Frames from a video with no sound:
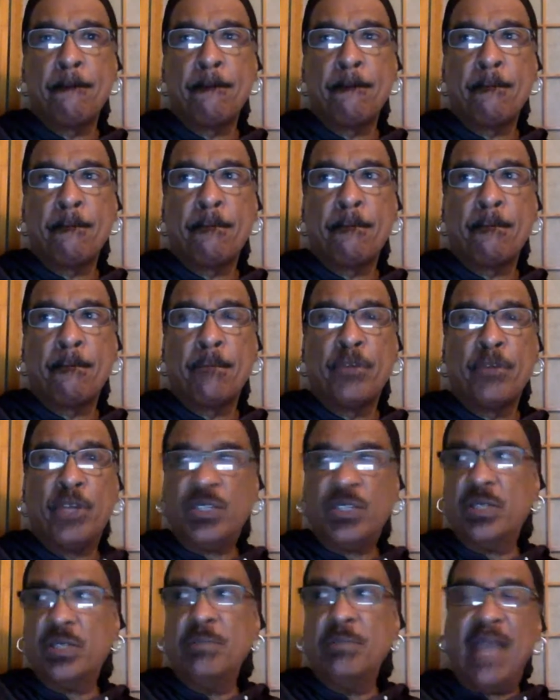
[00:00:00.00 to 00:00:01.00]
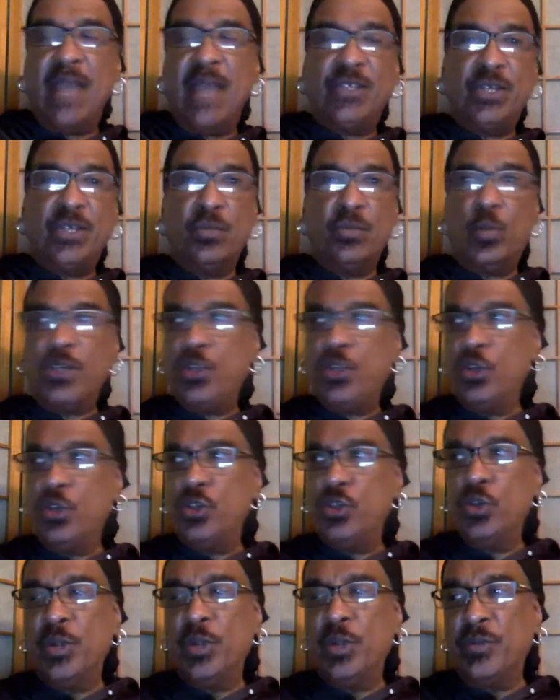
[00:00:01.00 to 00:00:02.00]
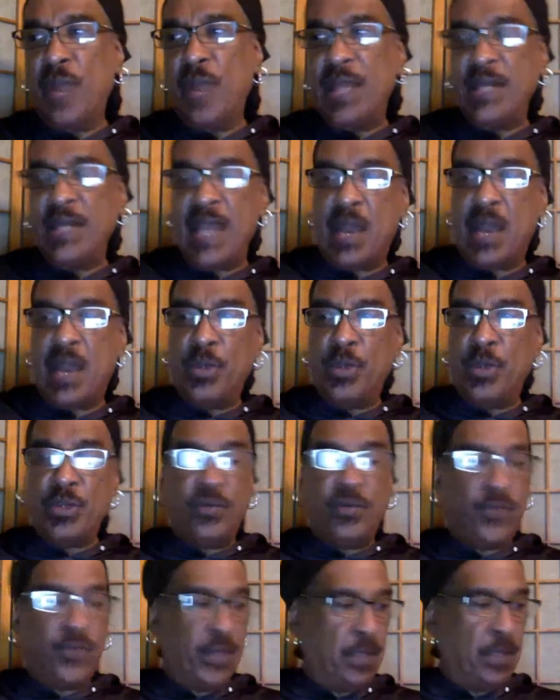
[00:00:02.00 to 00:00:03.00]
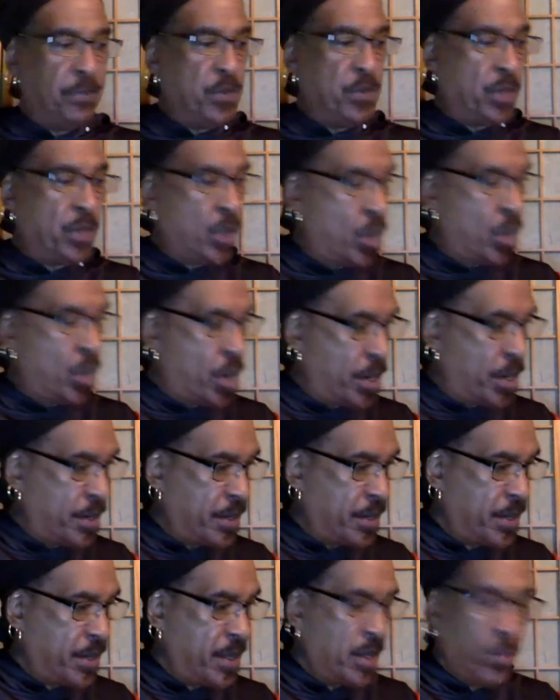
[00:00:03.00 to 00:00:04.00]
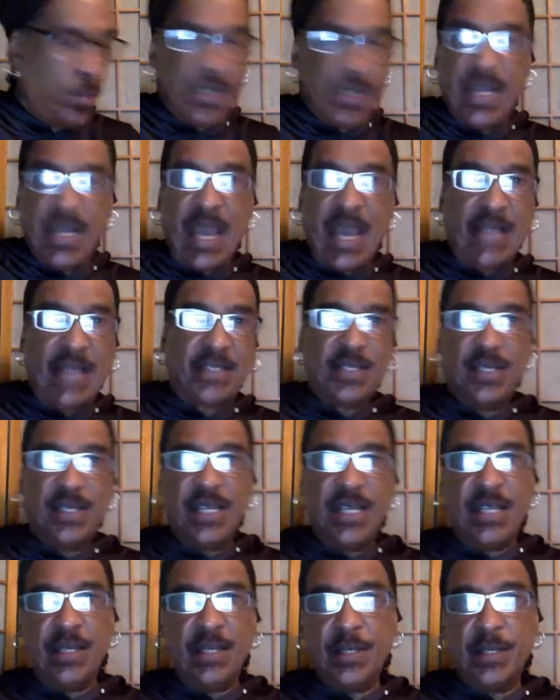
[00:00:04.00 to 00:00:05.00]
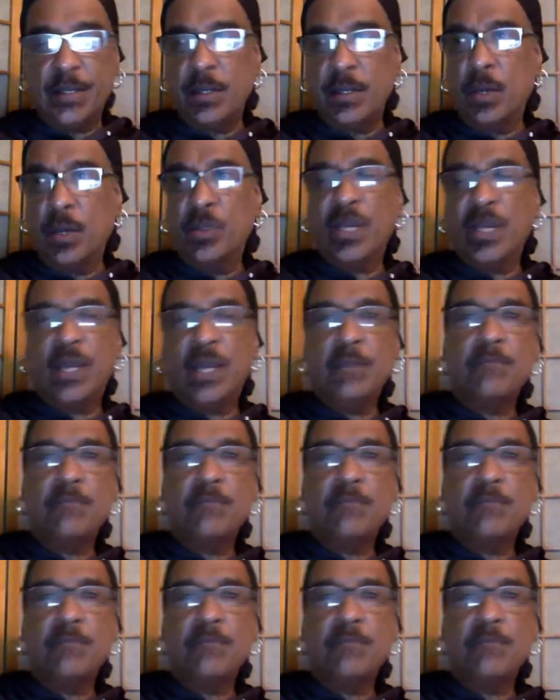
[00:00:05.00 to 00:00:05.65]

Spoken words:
Just imagine what you're doing right now when you fill up your car with gasoline, okay?